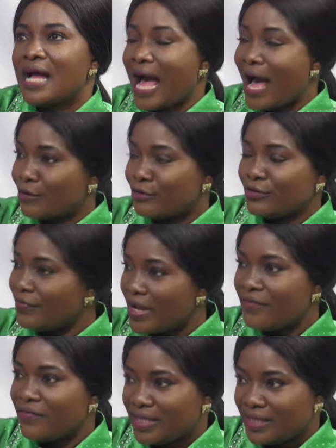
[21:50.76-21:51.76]
out of
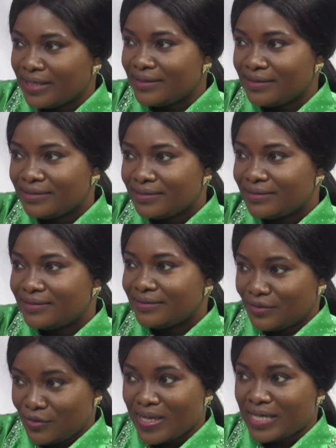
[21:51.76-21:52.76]
everything. Mm.
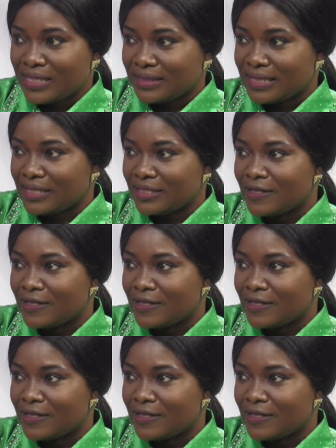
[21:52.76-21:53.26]
You understand?